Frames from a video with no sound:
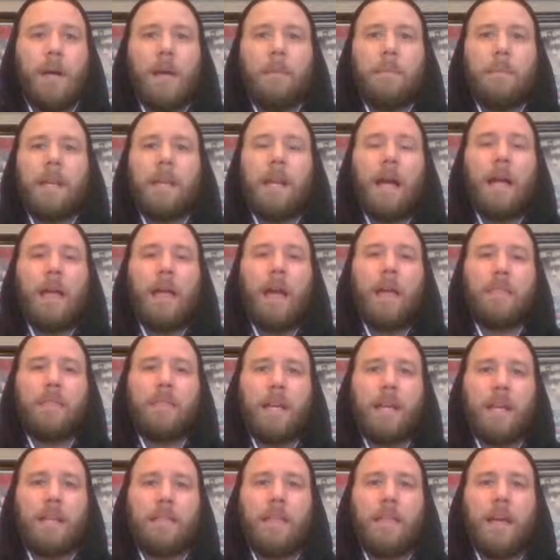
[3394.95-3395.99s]
I mean, I
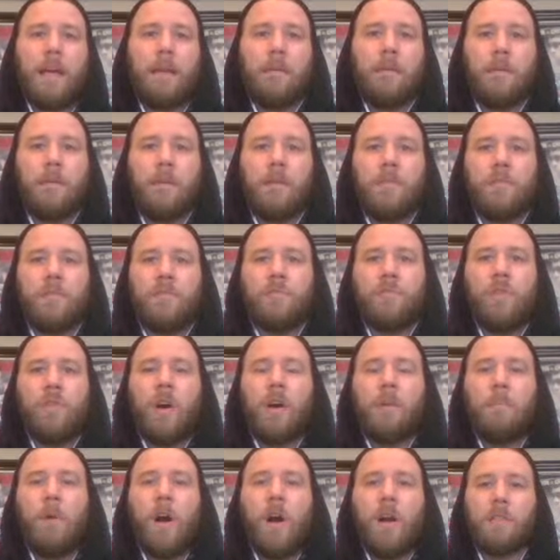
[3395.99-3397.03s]
think that
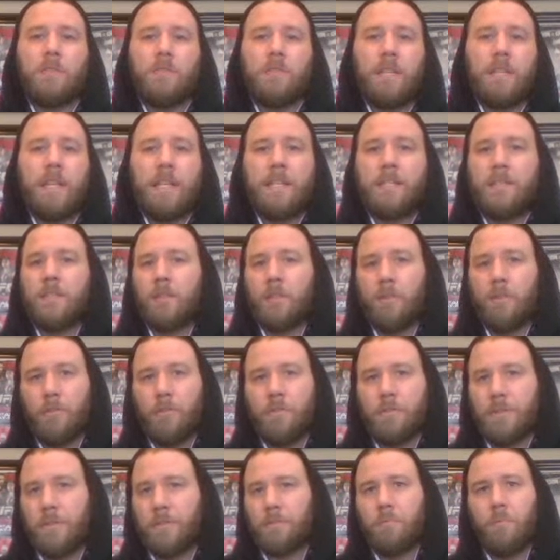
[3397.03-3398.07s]
Jon Moxley needs to
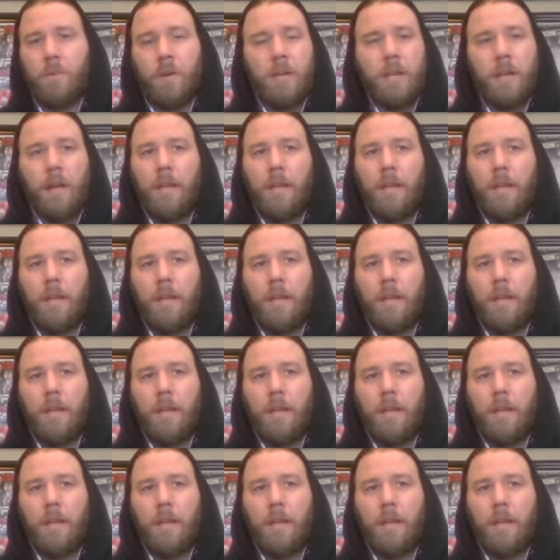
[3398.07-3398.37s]
lose this one.